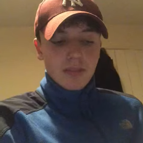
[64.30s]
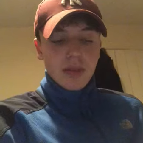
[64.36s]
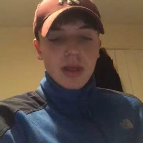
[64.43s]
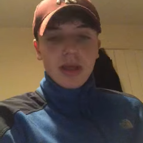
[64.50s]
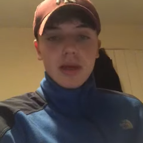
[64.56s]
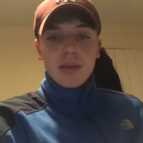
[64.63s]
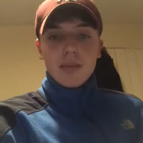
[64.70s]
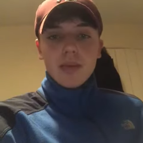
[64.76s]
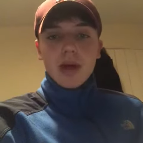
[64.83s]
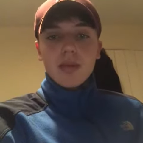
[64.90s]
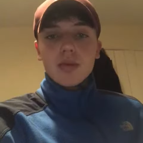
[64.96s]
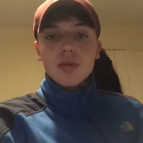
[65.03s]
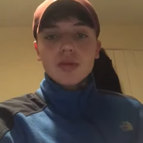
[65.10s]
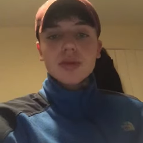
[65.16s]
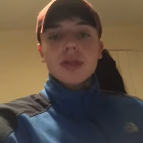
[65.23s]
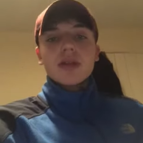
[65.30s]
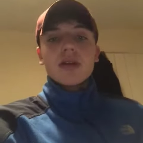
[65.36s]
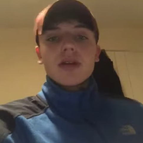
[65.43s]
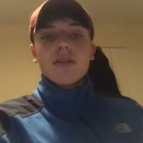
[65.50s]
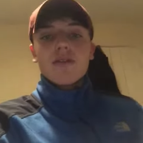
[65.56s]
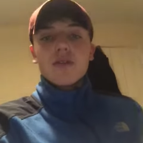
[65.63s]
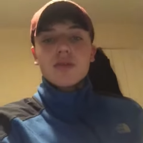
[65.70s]
I'm also
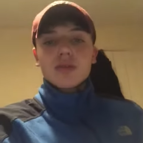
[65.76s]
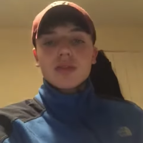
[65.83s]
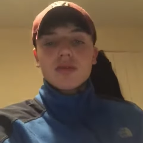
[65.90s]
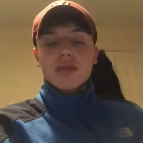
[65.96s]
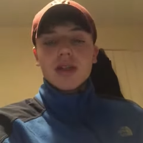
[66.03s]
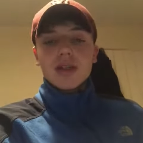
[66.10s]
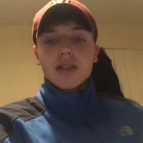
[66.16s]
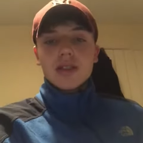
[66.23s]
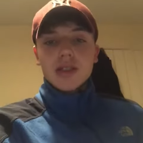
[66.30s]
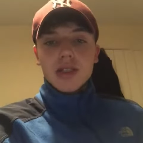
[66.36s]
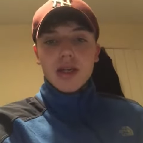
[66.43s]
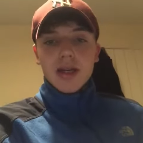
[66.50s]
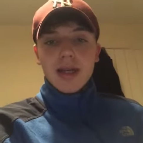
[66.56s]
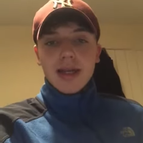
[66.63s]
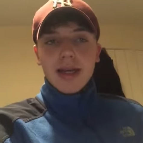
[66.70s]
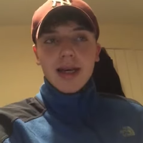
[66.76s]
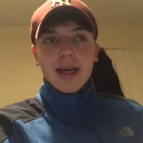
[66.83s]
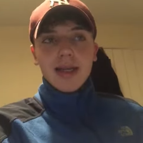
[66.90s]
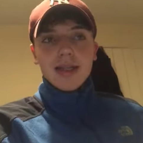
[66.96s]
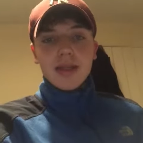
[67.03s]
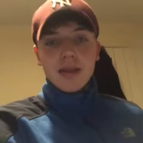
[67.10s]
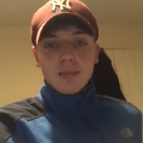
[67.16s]
looking forward to riding Certain
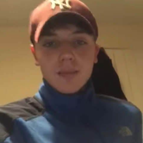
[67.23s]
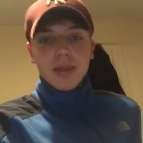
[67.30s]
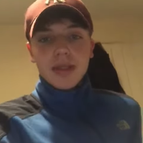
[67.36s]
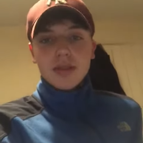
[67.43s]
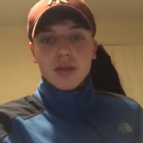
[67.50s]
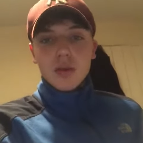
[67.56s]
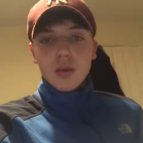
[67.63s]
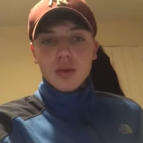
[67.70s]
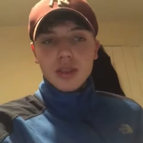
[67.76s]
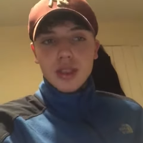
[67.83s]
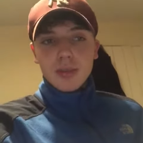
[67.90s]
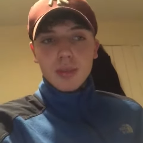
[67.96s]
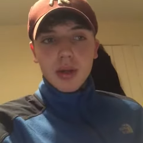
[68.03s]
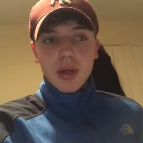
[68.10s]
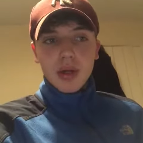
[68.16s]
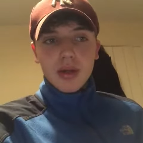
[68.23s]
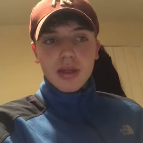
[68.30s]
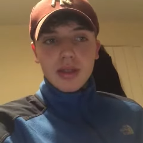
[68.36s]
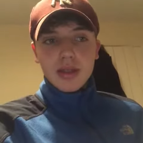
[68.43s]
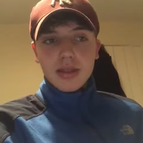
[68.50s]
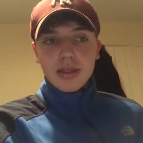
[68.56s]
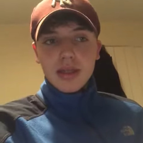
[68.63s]
Lad. He's a horse I
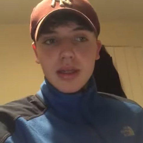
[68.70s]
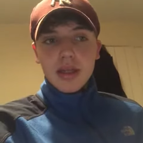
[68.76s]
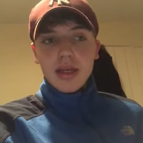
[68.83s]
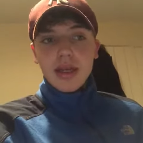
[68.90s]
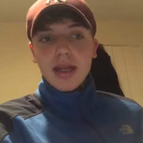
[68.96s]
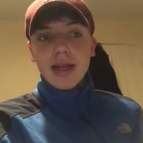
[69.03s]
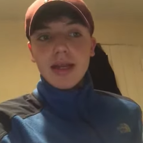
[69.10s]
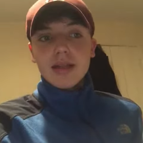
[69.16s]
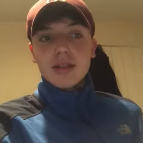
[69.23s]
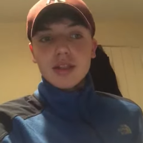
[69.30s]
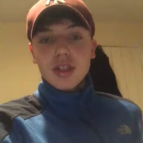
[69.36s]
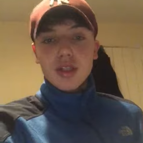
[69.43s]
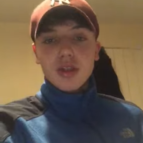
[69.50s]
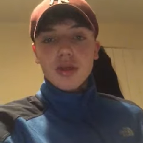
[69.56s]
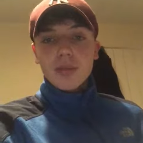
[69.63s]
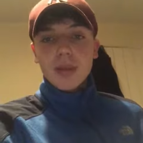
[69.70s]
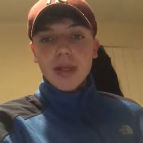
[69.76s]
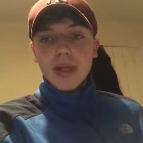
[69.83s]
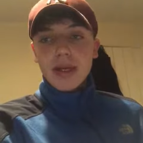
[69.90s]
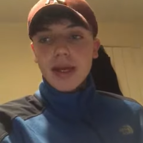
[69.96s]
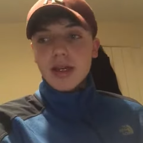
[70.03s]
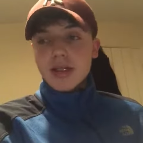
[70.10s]
partnered in two
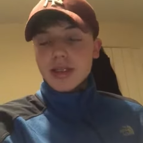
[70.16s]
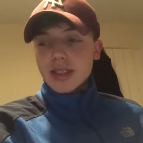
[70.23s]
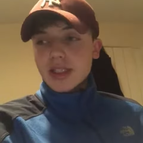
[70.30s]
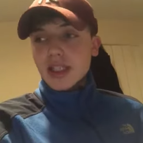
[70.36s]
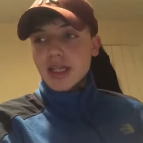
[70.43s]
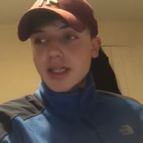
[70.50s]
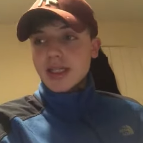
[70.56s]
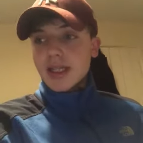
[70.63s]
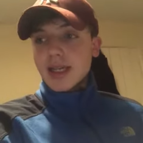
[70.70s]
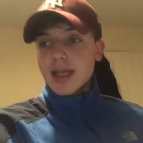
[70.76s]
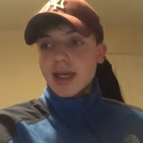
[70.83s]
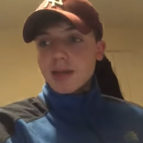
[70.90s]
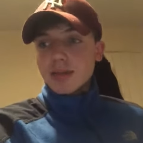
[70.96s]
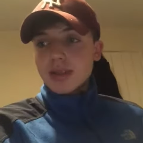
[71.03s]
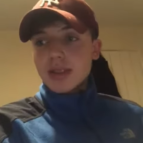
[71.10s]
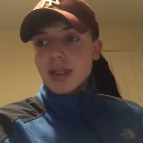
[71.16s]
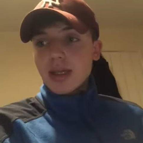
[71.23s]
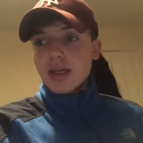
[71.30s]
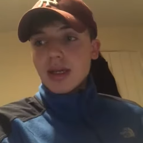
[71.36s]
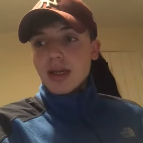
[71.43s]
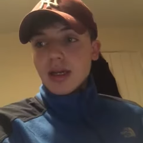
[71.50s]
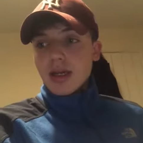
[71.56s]
big heritage handicaps.
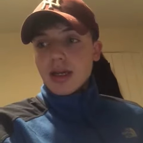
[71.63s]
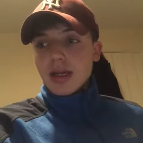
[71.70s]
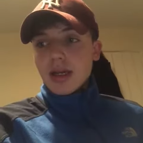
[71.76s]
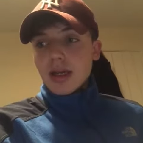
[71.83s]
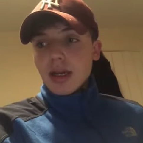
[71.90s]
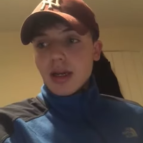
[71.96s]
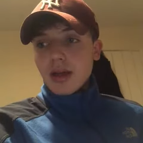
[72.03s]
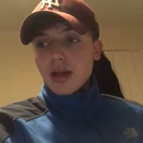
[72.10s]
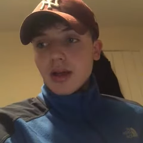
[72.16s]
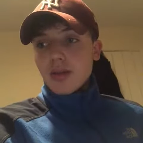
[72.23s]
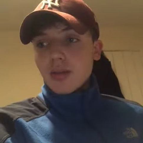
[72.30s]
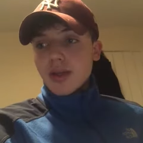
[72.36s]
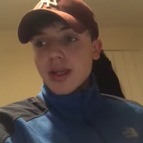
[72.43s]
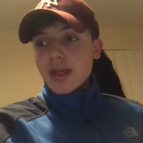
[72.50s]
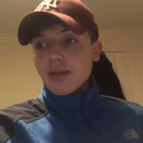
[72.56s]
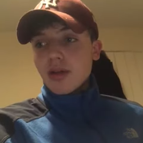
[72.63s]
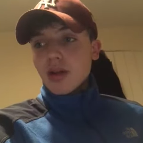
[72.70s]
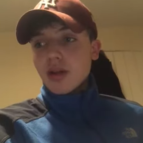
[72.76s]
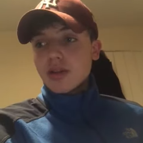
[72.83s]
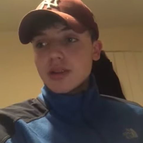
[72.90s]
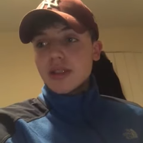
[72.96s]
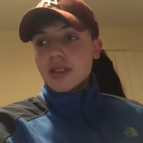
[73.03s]
We came
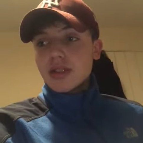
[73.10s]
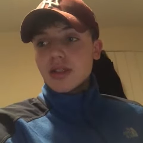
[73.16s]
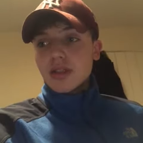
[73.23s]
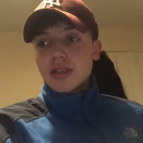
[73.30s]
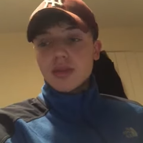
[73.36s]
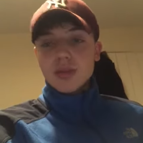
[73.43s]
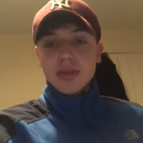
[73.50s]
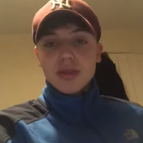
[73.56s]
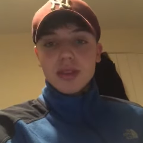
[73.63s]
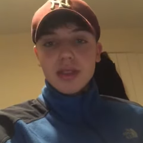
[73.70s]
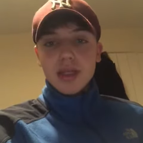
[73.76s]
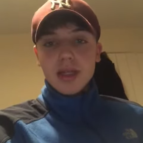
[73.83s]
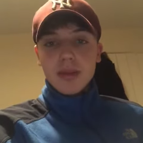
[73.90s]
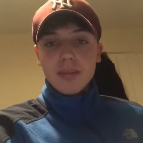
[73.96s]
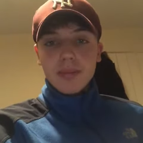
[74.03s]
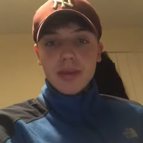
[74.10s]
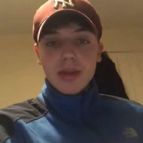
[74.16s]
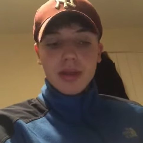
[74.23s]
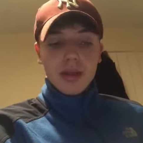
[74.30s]
close in the John Smith's Cup.